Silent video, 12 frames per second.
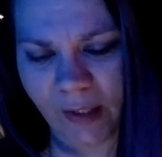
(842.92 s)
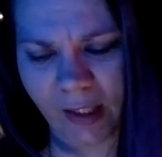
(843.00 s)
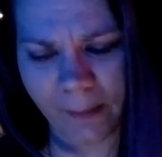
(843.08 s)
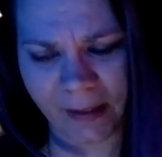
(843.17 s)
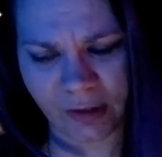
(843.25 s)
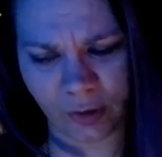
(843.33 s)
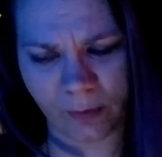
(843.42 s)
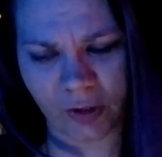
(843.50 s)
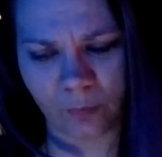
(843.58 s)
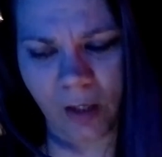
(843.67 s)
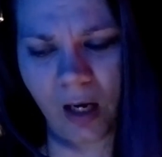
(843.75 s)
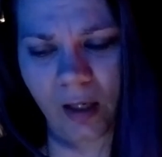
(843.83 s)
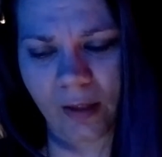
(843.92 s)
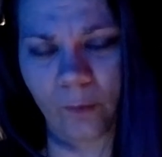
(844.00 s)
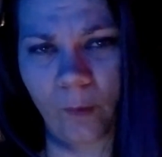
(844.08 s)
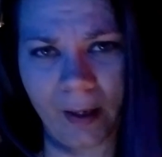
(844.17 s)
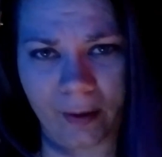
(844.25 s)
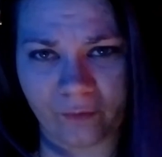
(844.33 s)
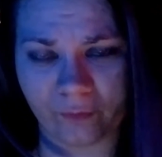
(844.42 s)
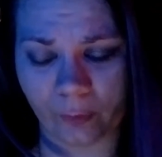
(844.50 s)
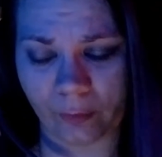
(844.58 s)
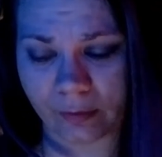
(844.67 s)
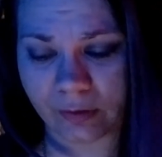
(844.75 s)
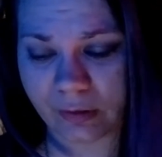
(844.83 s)
by too much rock and wild
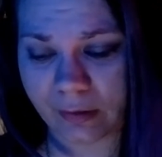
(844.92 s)
forest."